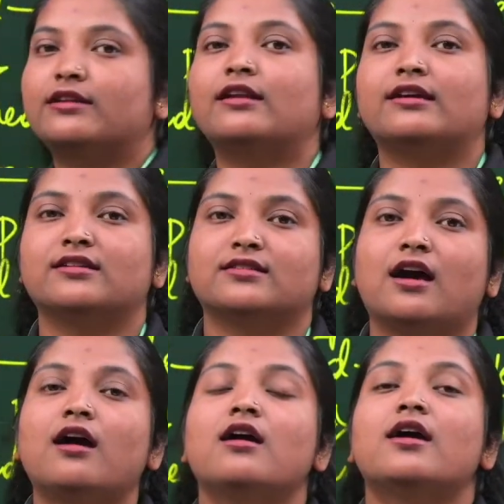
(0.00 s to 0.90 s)
is a
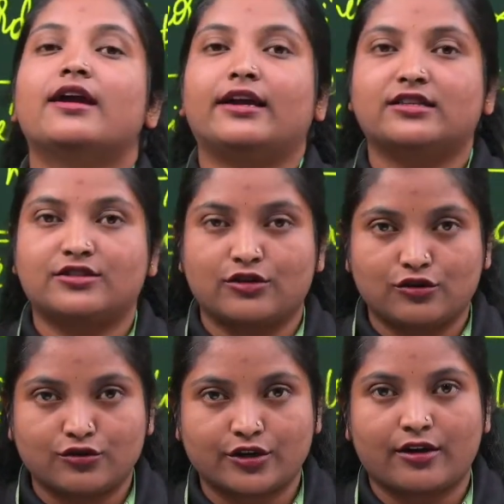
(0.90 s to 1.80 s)
institution,
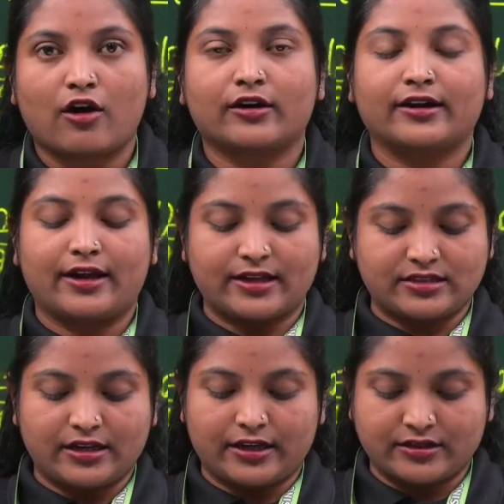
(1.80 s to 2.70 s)
organized
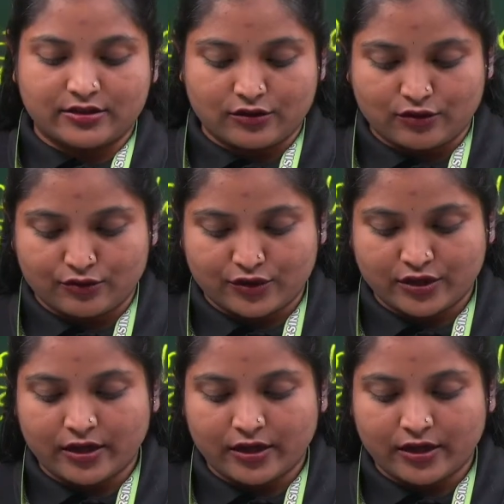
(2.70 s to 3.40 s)
institution,